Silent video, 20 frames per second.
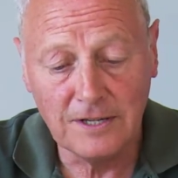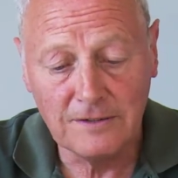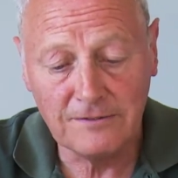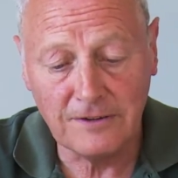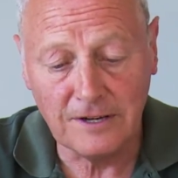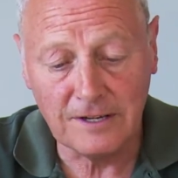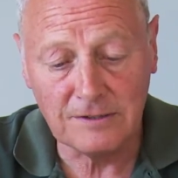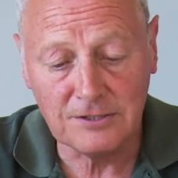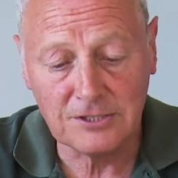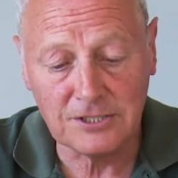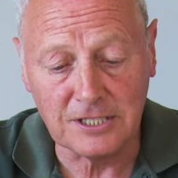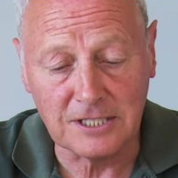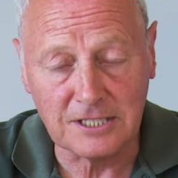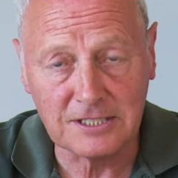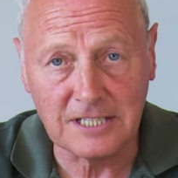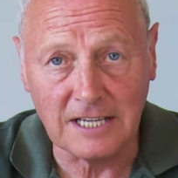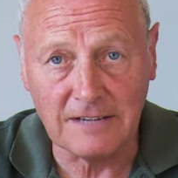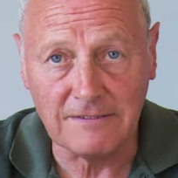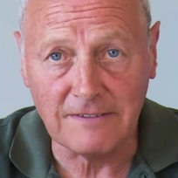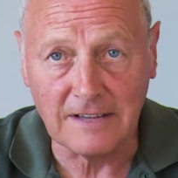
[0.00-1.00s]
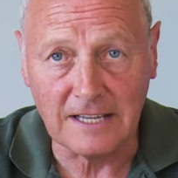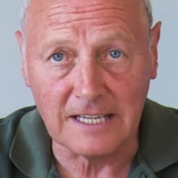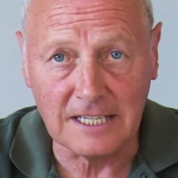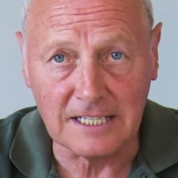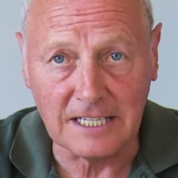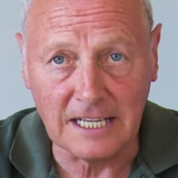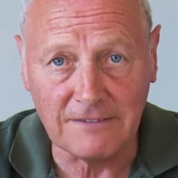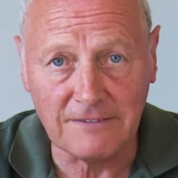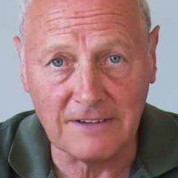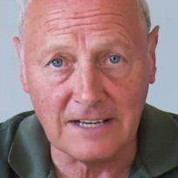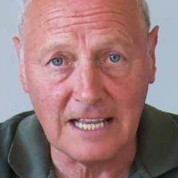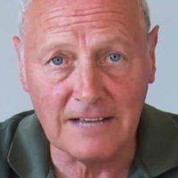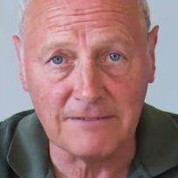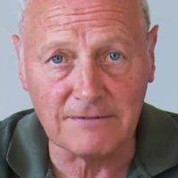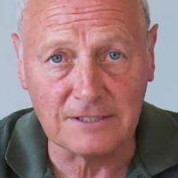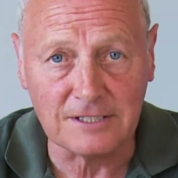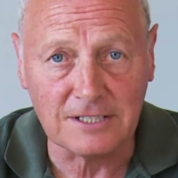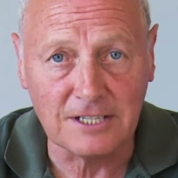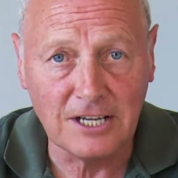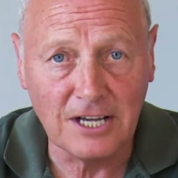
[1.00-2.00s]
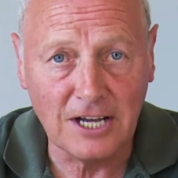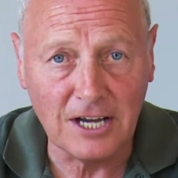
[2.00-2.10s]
5.6, f8 and f11.